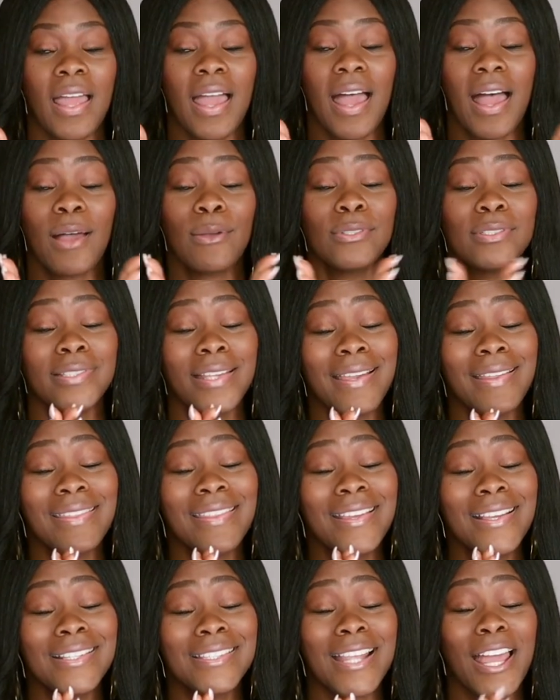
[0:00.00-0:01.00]
I'll say
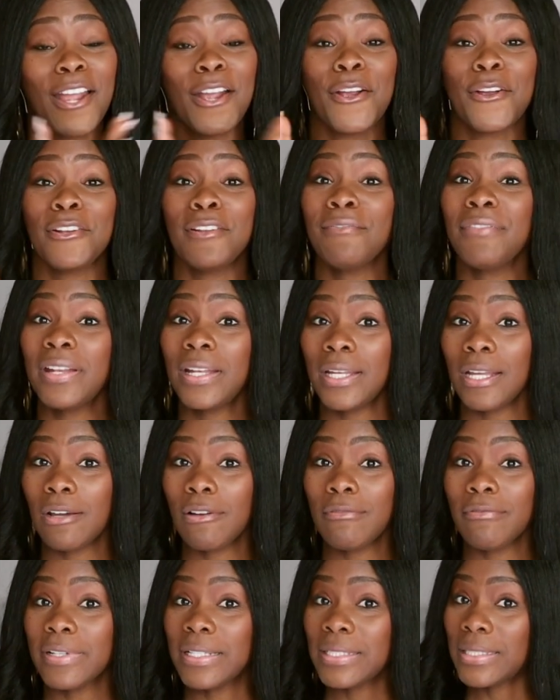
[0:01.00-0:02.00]
this, I heard a
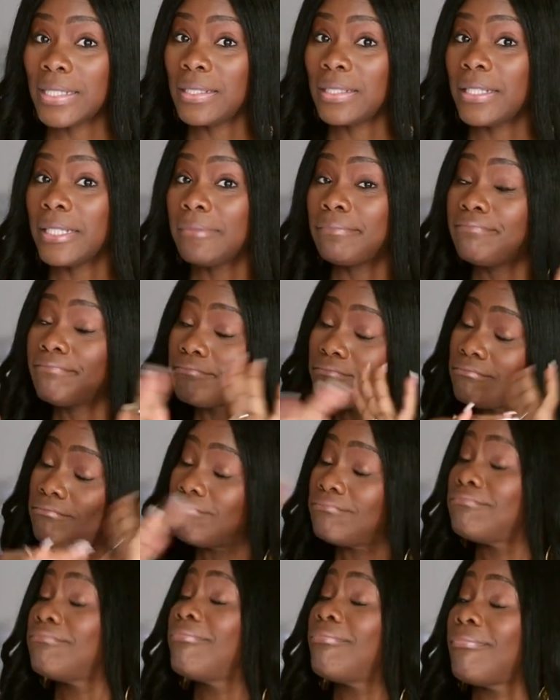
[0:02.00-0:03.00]
video recently
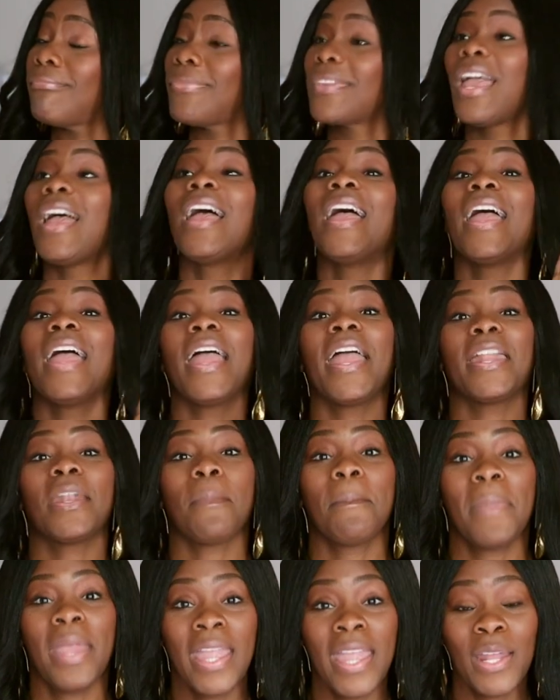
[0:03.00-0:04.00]
and a
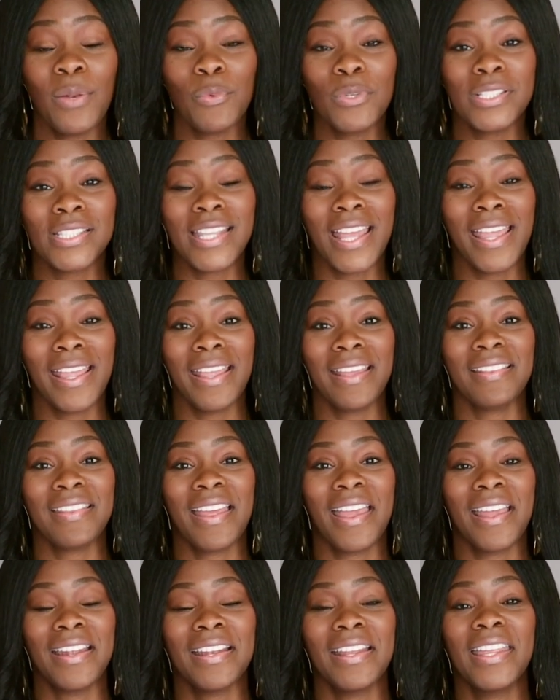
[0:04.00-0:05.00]
man was saying
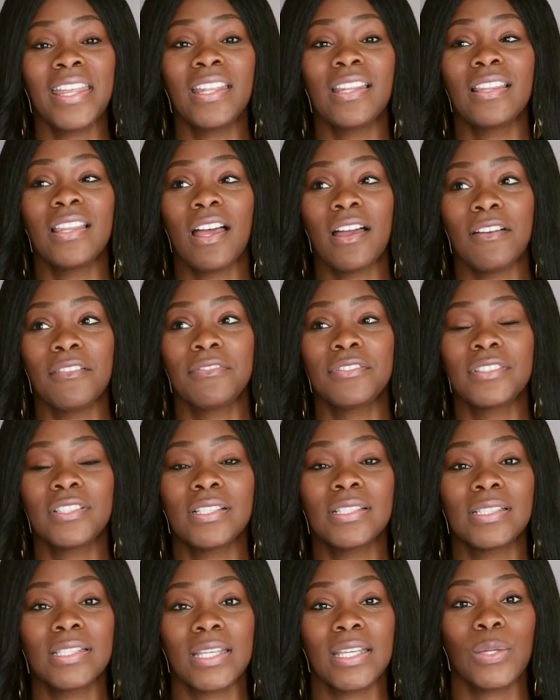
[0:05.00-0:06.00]
that he loves to
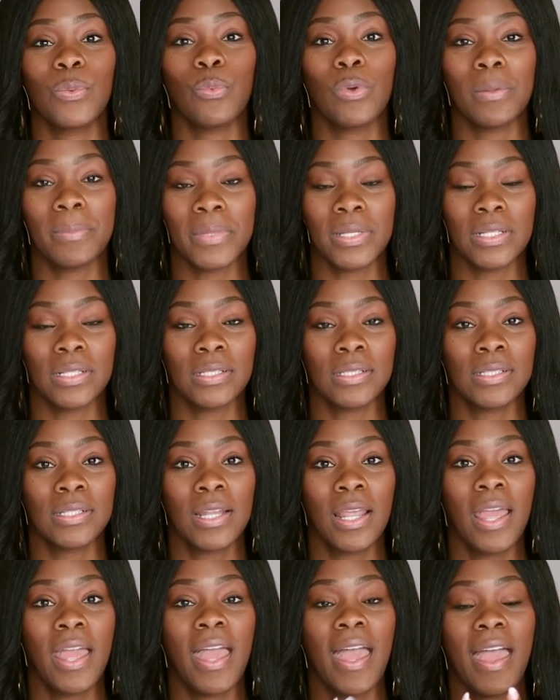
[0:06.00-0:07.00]
see women
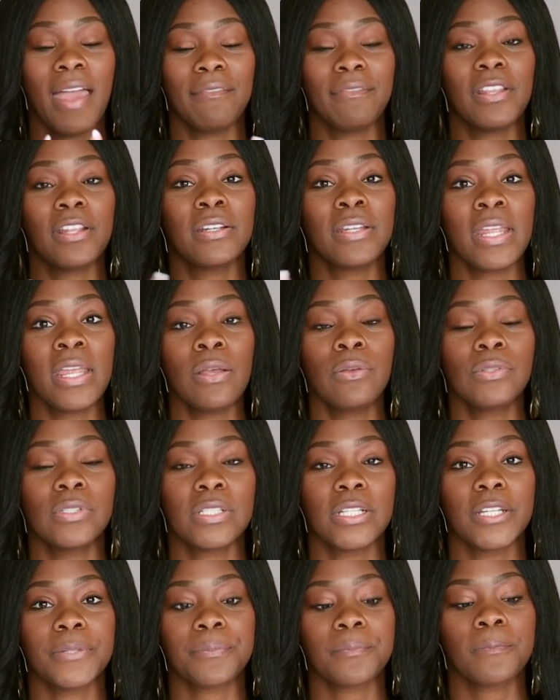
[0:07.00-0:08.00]
have their nails
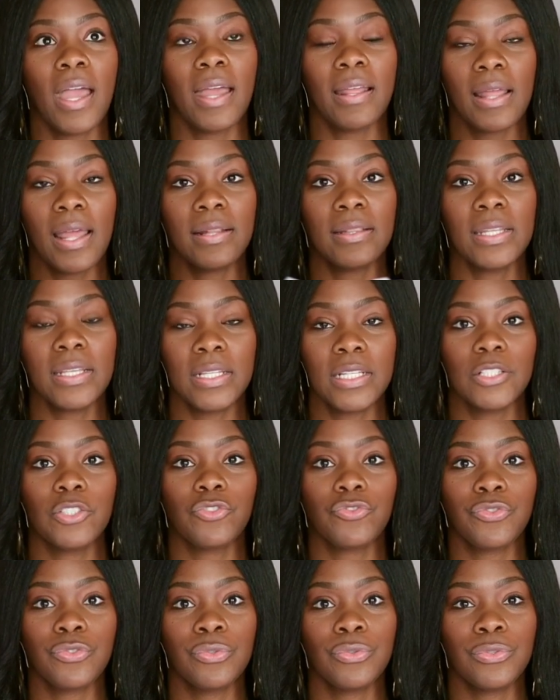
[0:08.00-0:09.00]
done. I, I think it's
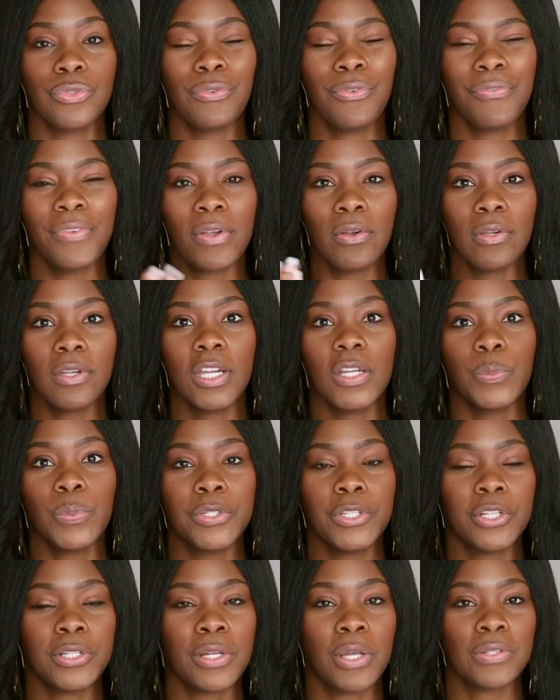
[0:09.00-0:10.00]
true. You feel good when
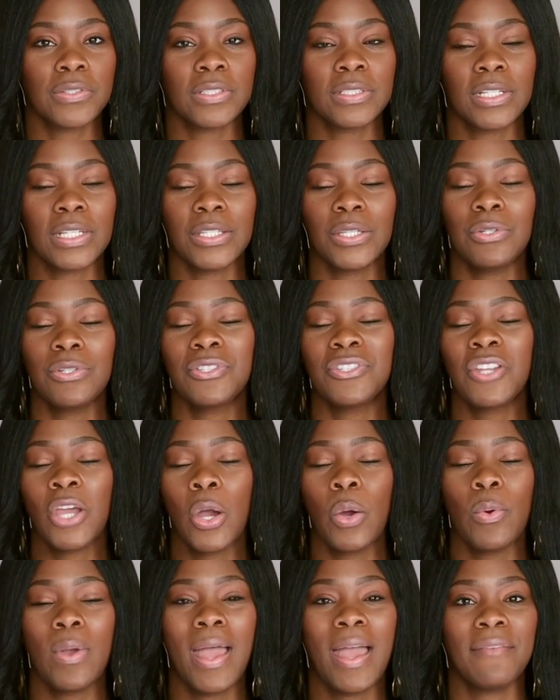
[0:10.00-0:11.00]
your nails are done. You
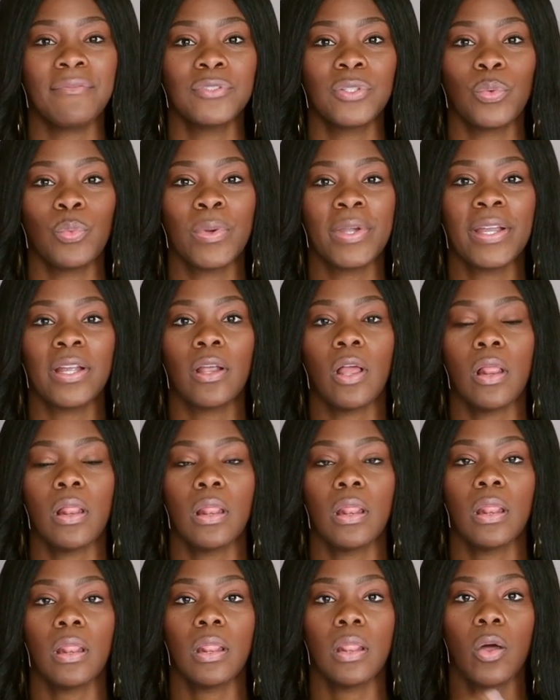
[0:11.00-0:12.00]
don't have to wear
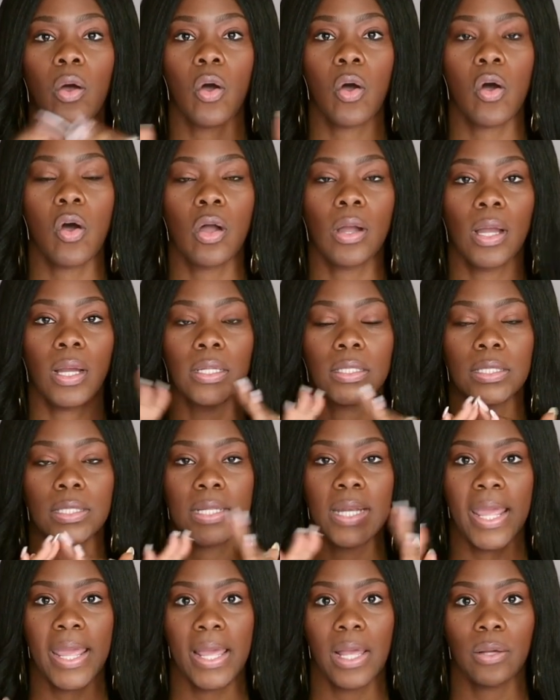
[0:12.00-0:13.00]
long
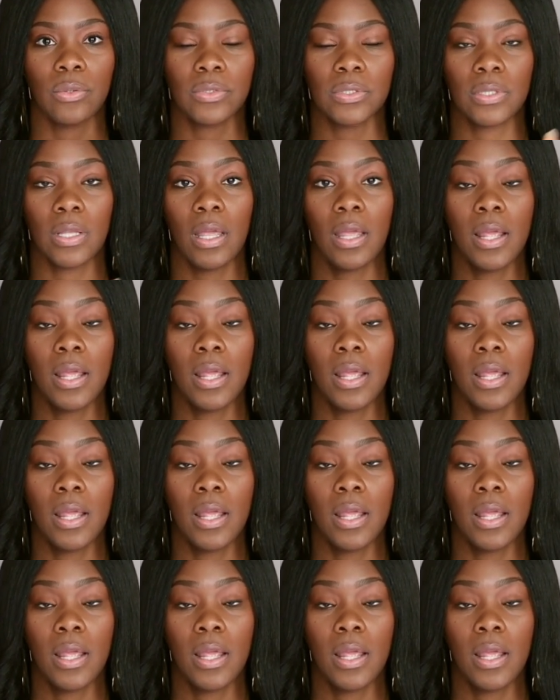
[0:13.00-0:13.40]
nails.